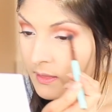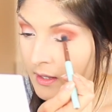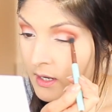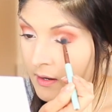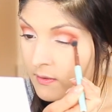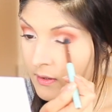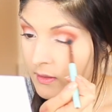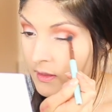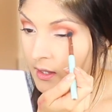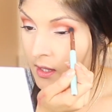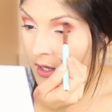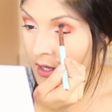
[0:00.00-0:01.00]
that
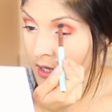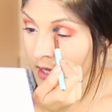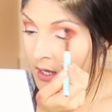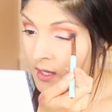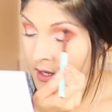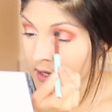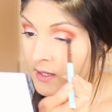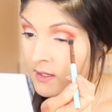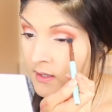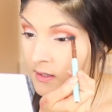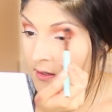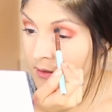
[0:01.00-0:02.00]
everything
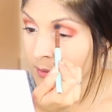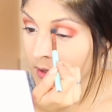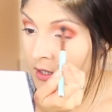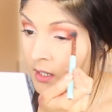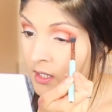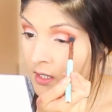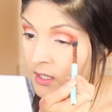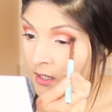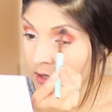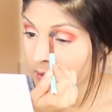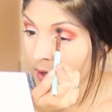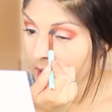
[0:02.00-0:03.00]
is
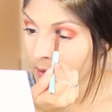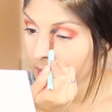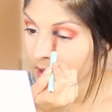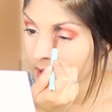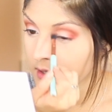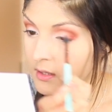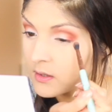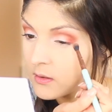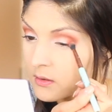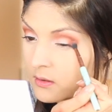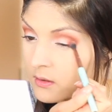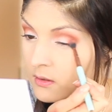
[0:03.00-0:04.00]
blended the way I want it to.
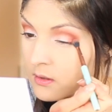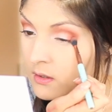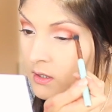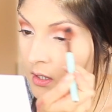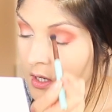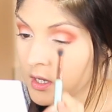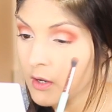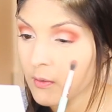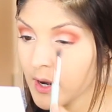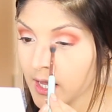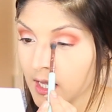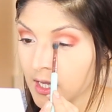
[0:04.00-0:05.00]

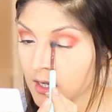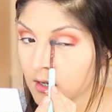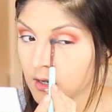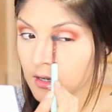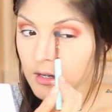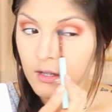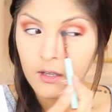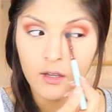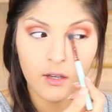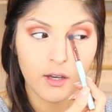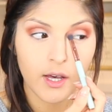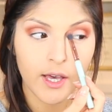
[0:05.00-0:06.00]
Right here,
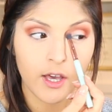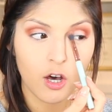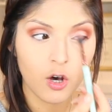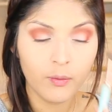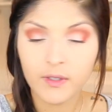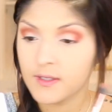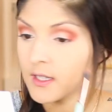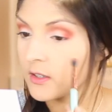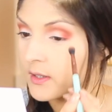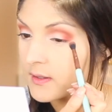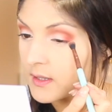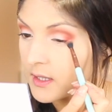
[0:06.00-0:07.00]
I always get
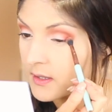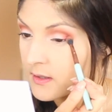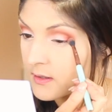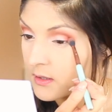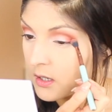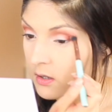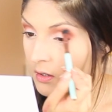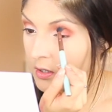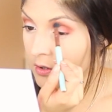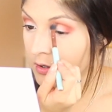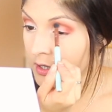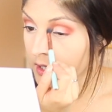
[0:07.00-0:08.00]
creasing. It's so
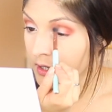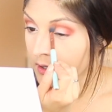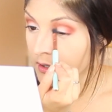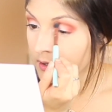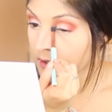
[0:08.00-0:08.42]
annoying.